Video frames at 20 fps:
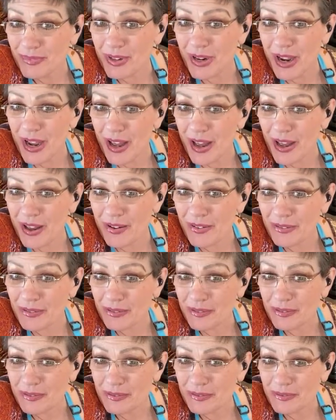Okay.
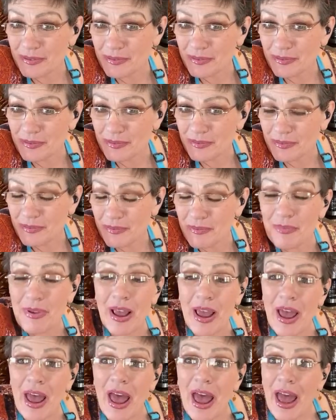
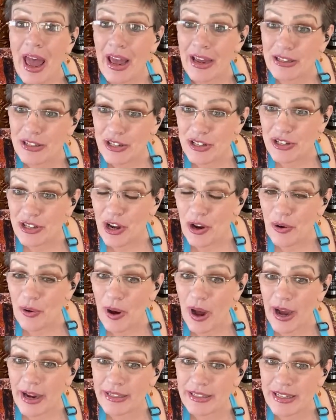And
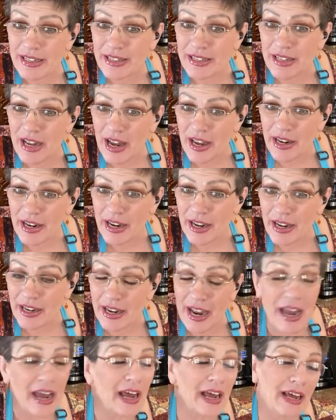so I
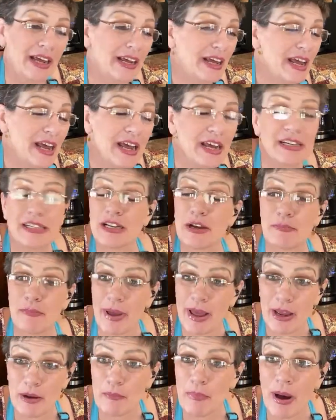decided to
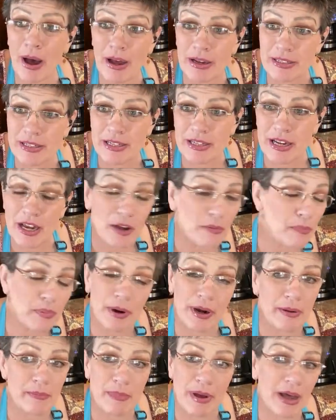make Pasta
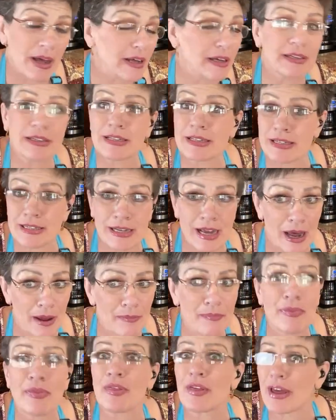Prima
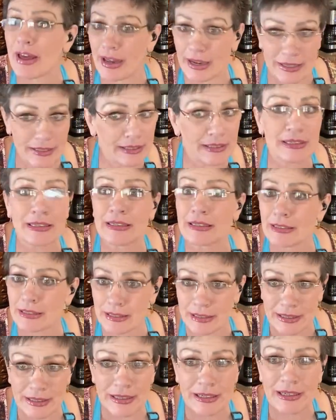something.
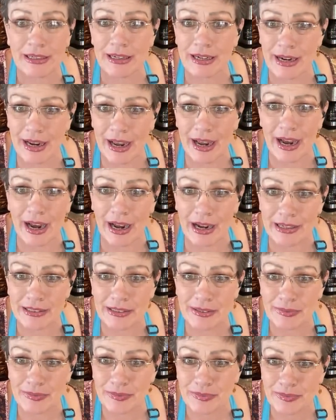Yeah.
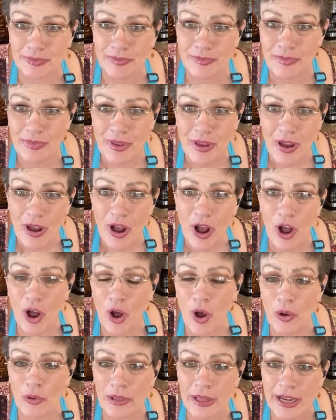
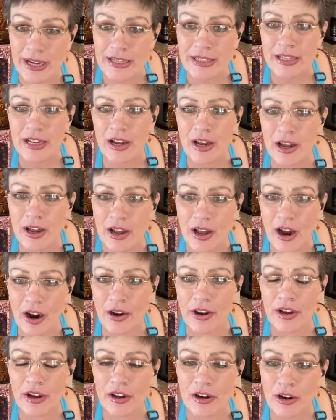Oh, Lisa,
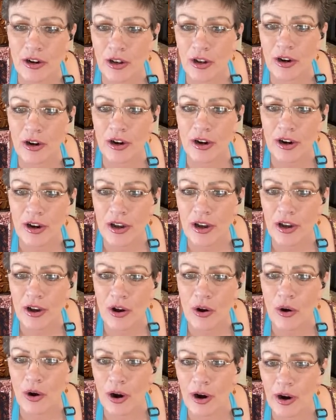are you going to lurk
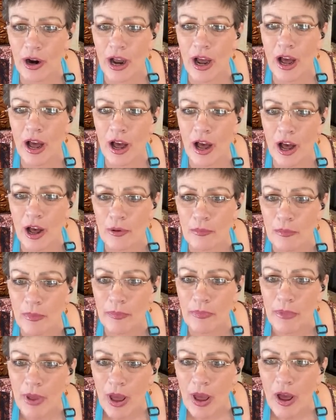or,
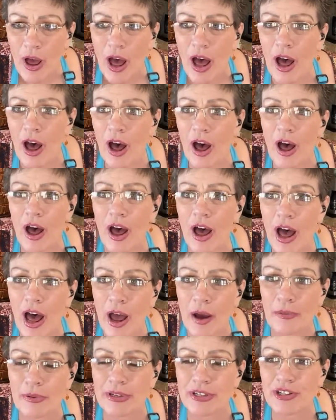
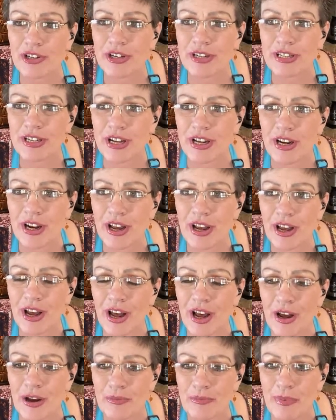I was just gonna
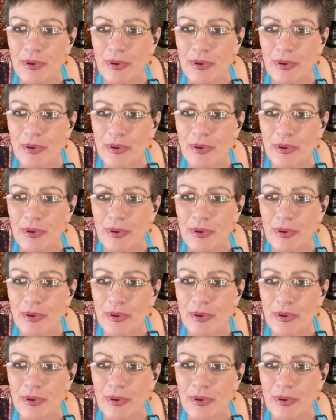